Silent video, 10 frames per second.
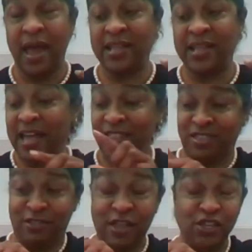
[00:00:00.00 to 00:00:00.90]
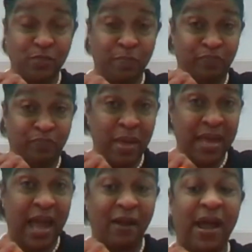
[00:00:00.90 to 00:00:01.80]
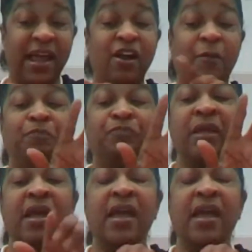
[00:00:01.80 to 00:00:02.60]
And like this big guy right here,